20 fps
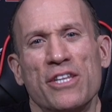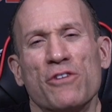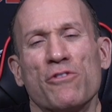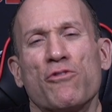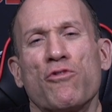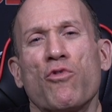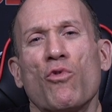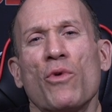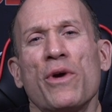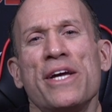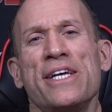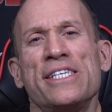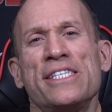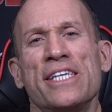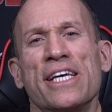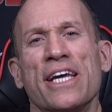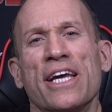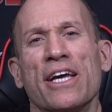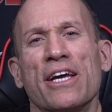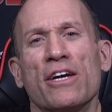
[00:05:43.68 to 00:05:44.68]

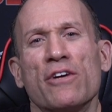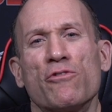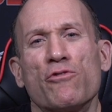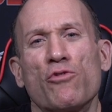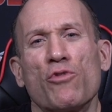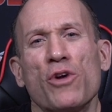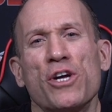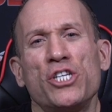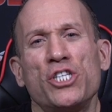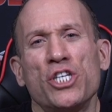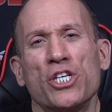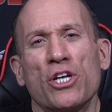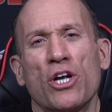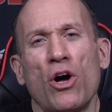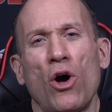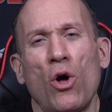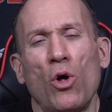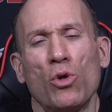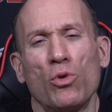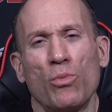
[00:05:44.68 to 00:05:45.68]
freezing, yeah. frigid,
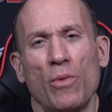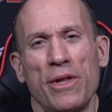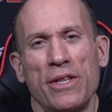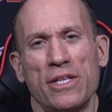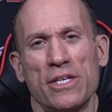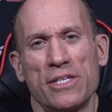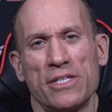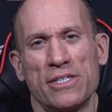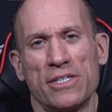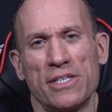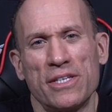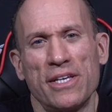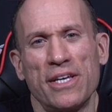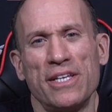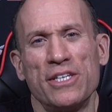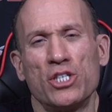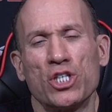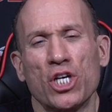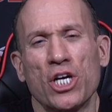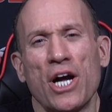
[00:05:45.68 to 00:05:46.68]
cold winters
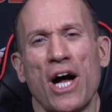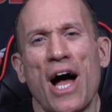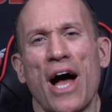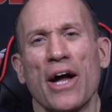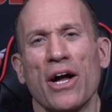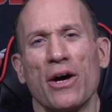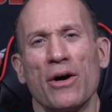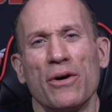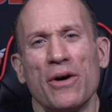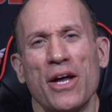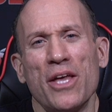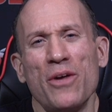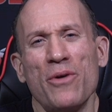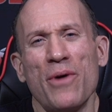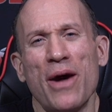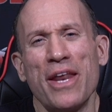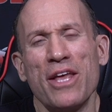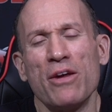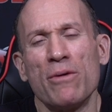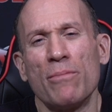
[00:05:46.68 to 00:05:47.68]
in Chicago. Are you
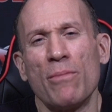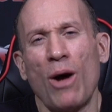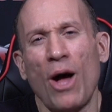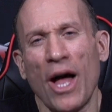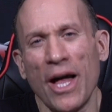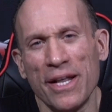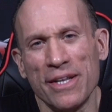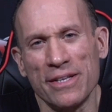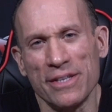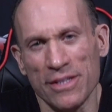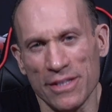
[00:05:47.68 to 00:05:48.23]
out of your mind?